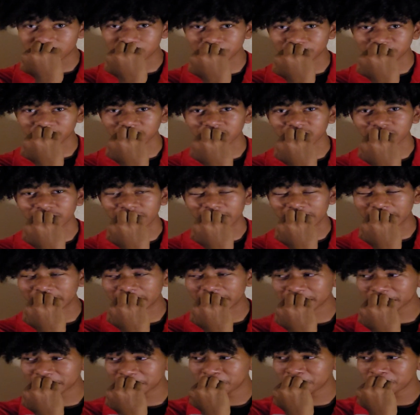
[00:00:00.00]
someone on the
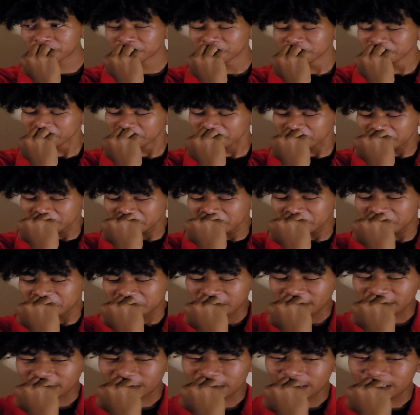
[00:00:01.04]
head
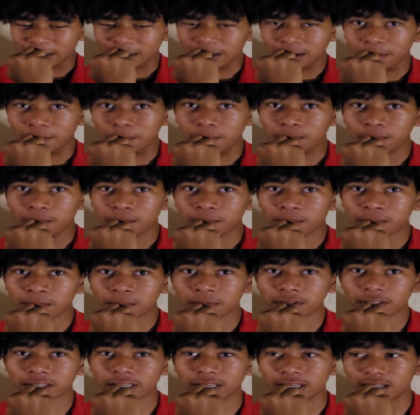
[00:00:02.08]
and um
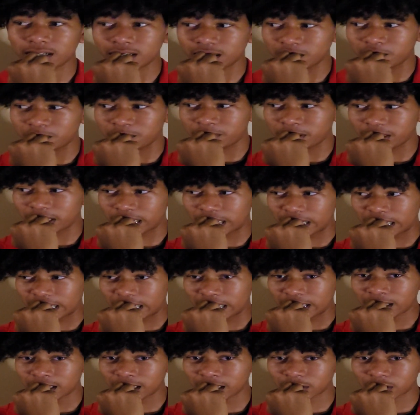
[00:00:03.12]
they um they
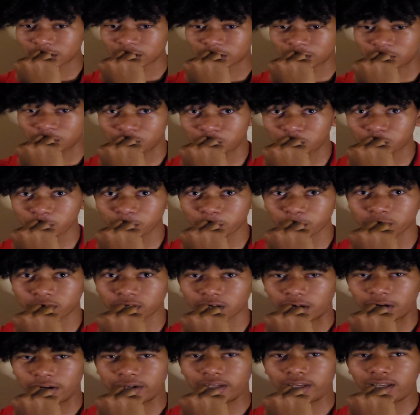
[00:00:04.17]
they actually sued
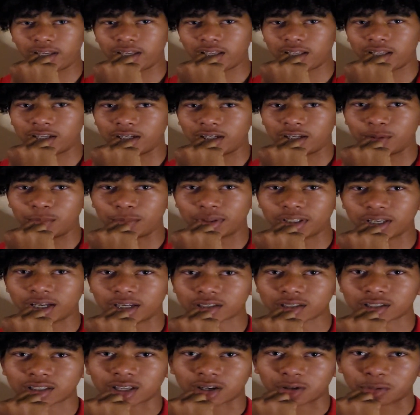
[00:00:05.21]
Target and uh, we
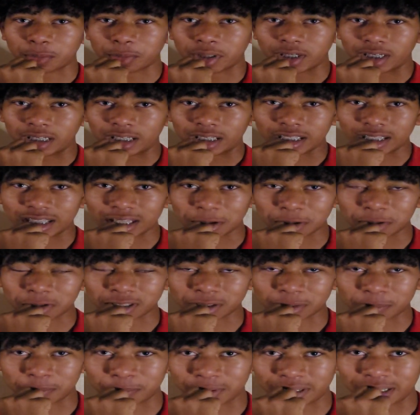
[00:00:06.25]
lost a lot of money and that was
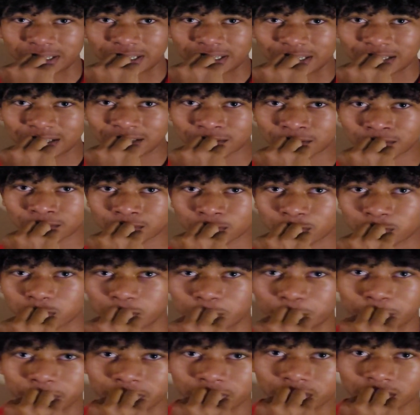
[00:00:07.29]
like a big a
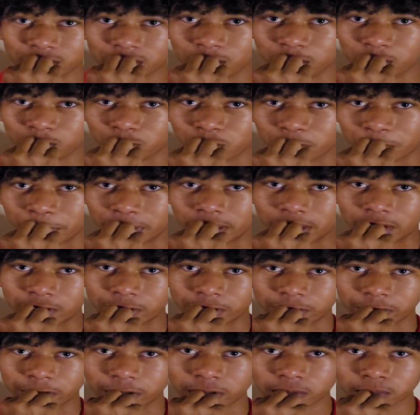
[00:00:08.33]
big deal to our
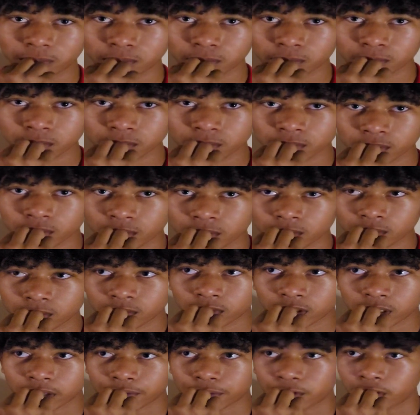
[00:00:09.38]
manager.
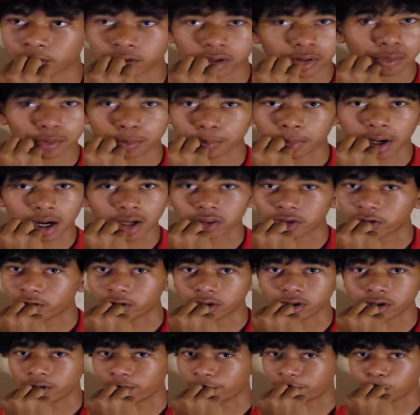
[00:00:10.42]
Never never
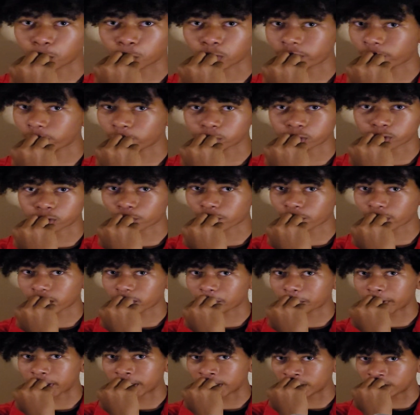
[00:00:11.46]
bother a forty year old
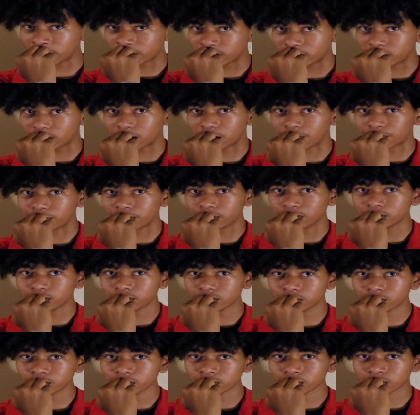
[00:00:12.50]
crying man in his office.
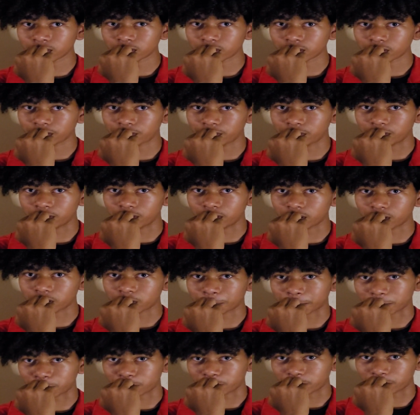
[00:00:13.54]
Yeah,
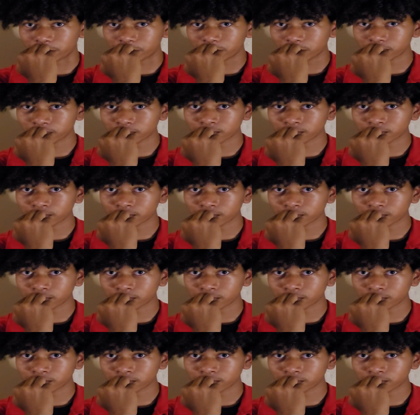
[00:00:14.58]
catch my drift.